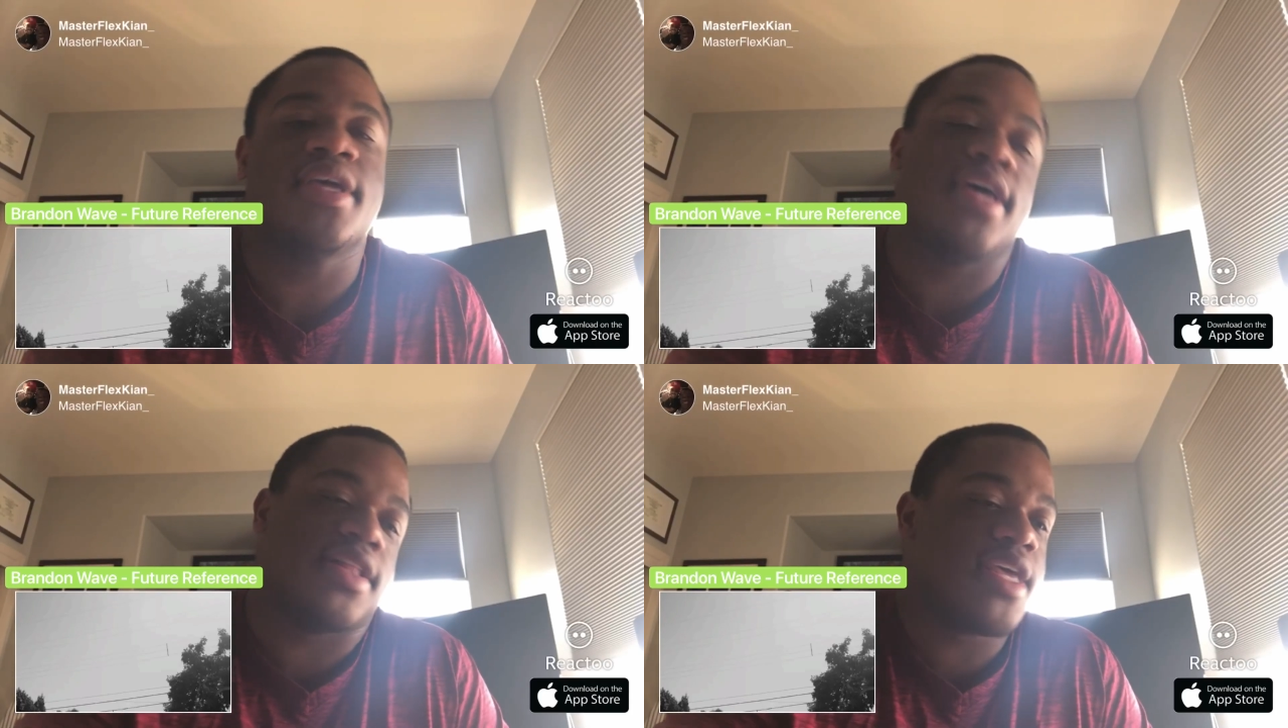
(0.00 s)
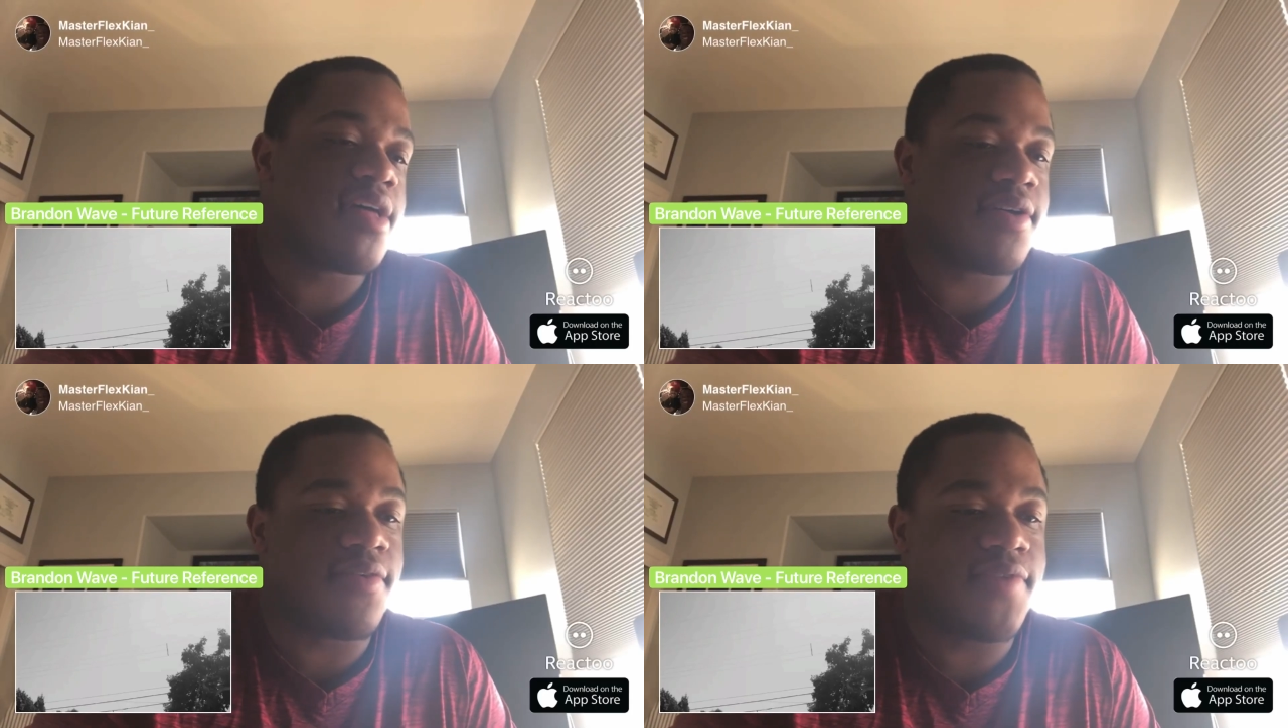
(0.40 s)
today I'm
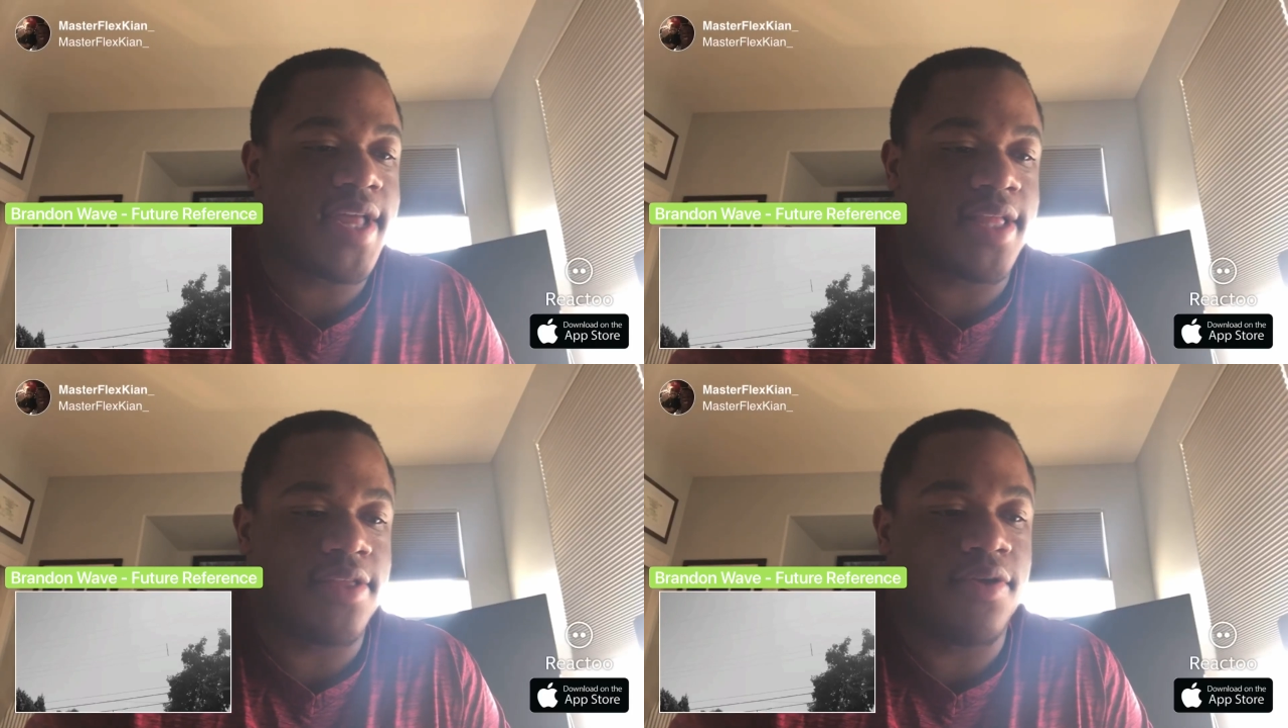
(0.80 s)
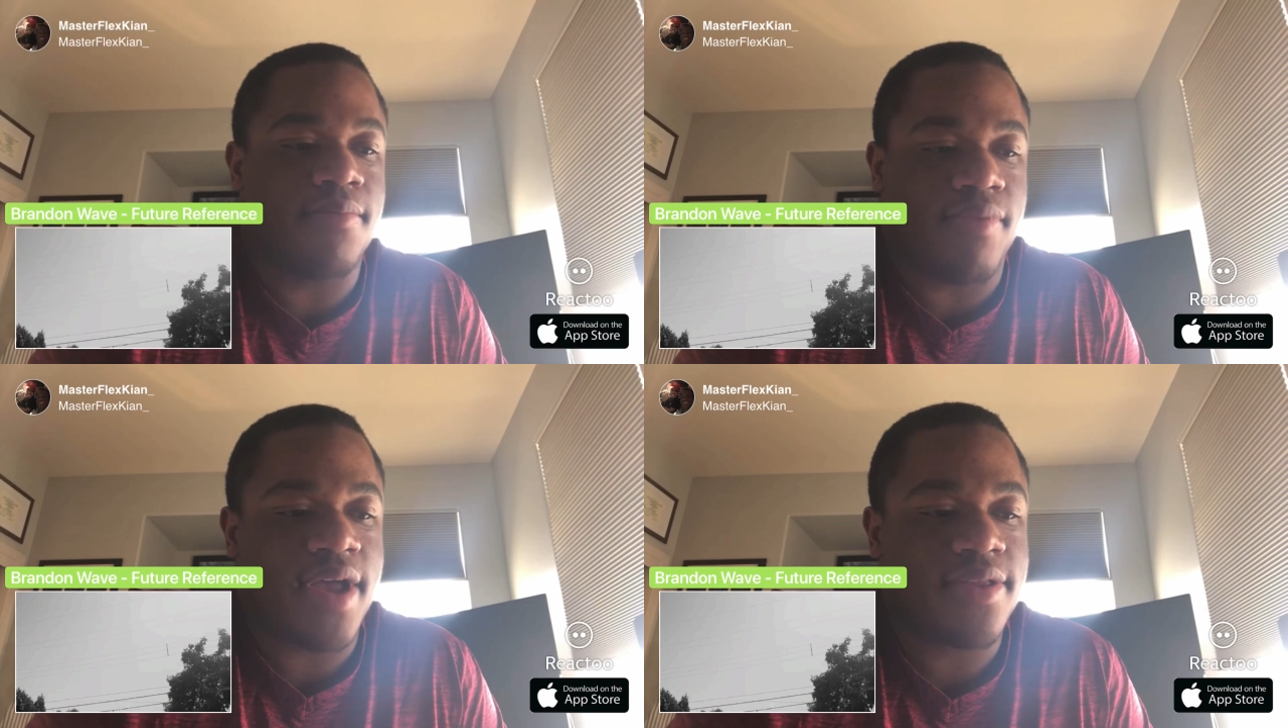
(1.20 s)
gonna react to
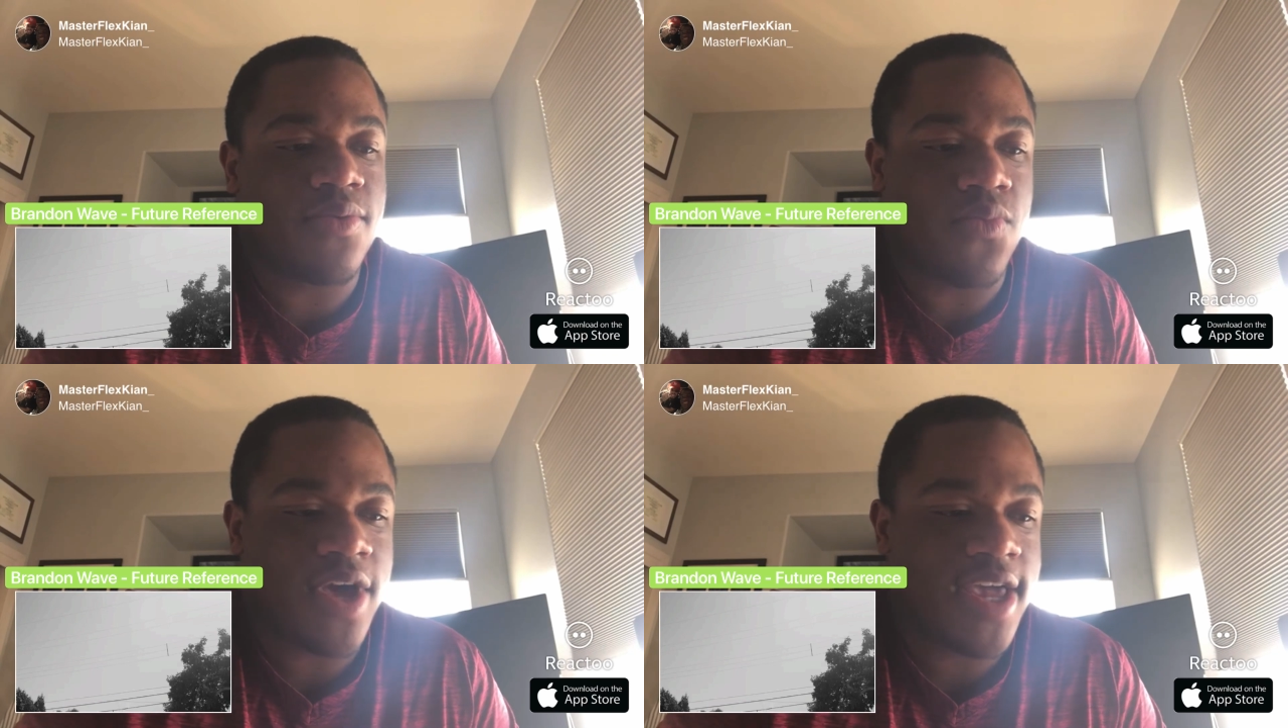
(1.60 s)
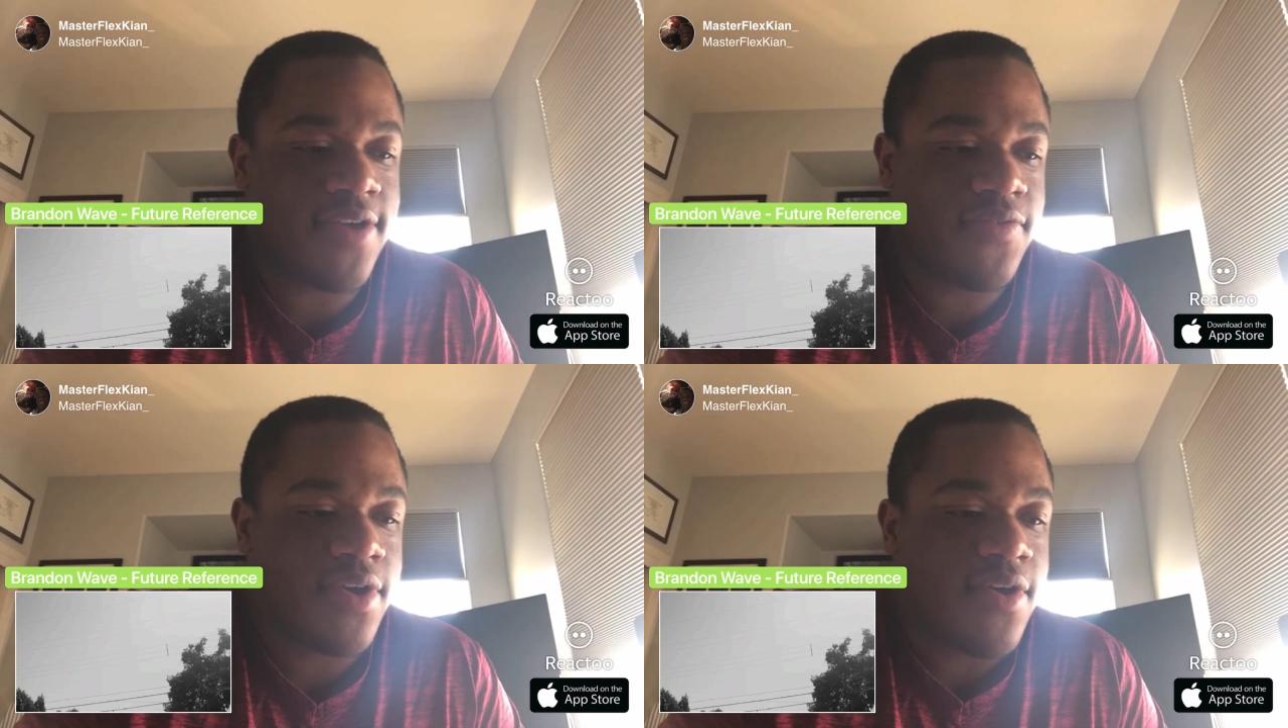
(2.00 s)
Brandon Wave,